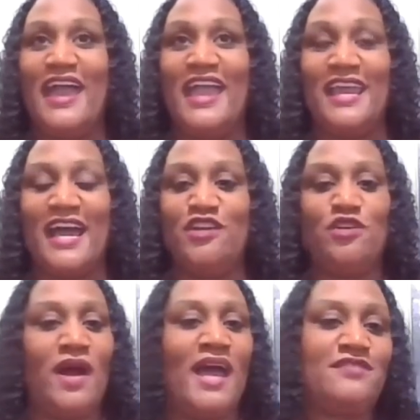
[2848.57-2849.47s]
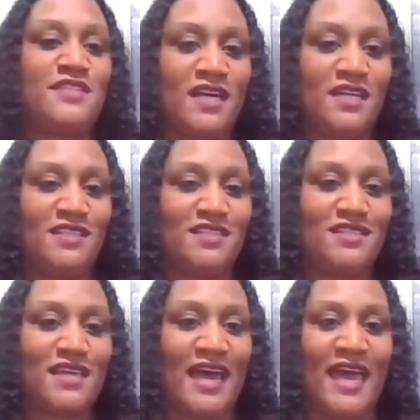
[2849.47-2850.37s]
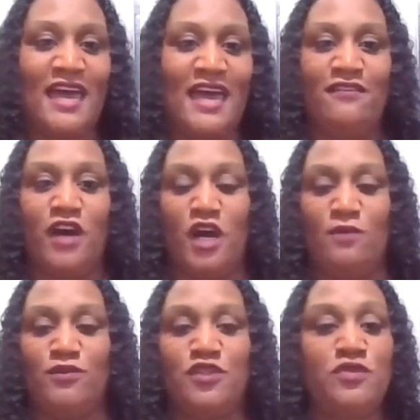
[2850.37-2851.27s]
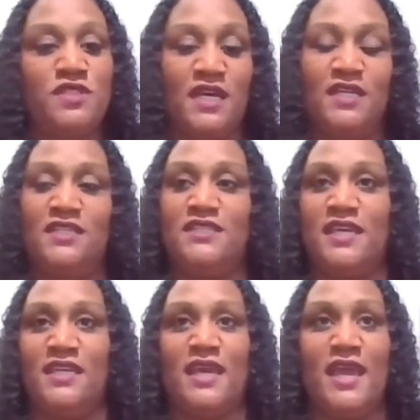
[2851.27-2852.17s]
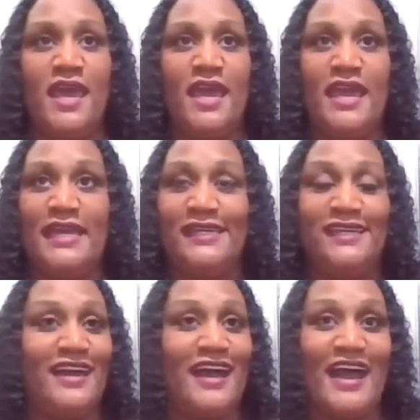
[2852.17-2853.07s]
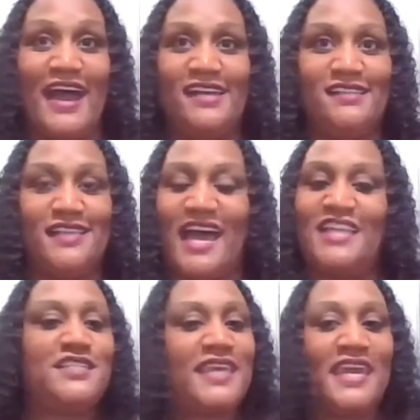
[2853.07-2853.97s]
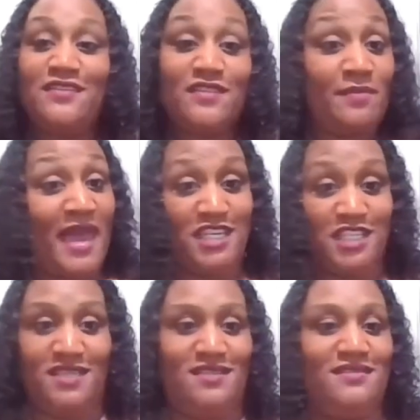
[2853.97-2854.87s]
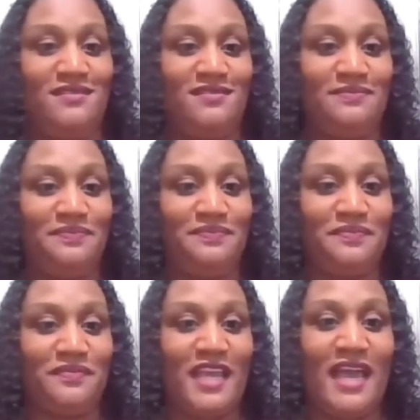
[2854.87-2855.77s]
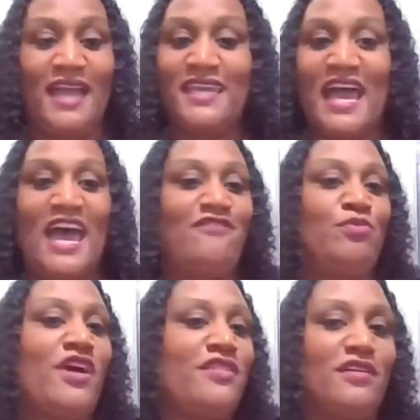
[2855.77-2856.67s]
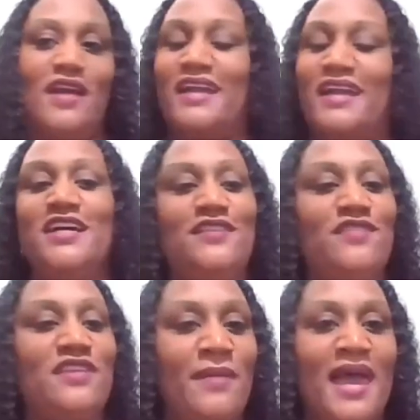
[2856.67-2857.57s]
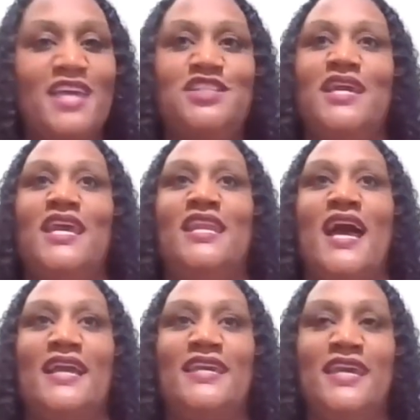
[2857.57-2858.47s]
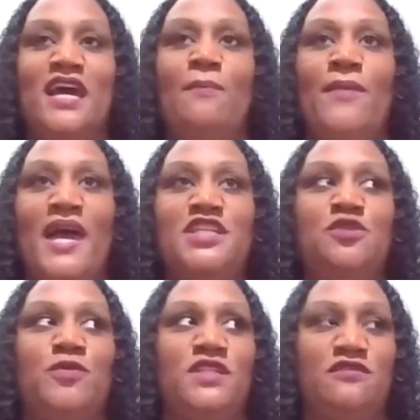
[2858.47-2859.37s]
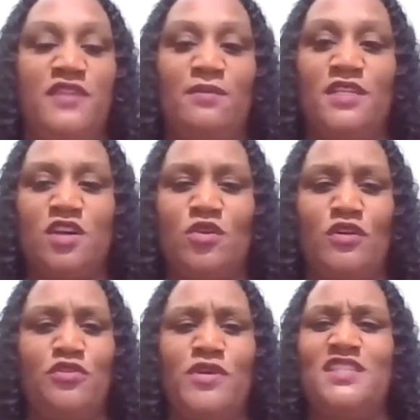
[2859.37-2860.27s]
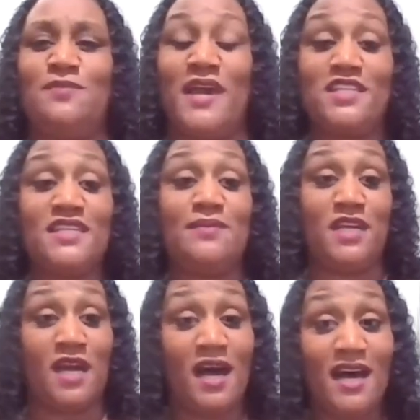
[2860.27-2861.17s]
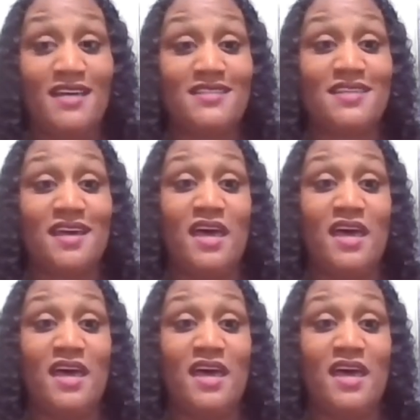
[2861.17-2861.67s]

And I have sons. I have 2 sons, and I just can't even imagine. Yeah. I have a brother. I couldn't even imagine. And I can't imagine what the families are going through, especially because